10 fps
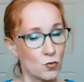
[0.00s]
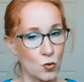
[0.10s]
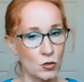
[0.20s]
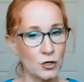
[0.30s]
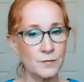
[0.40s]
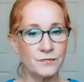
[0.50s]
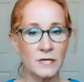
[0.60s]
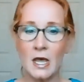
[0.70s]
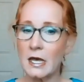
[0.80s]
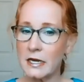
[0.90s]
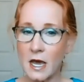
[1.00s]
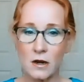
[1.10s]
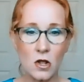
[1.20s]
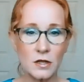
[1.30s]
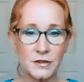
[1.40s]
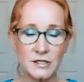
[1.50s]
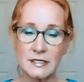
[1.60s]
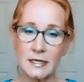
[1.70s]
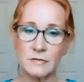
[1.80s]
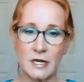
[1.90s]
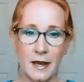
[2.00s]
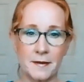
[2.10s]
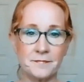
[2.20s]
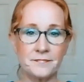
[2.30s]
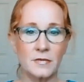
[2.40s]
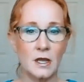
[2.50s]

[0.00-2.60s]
roller. Not all at the same time.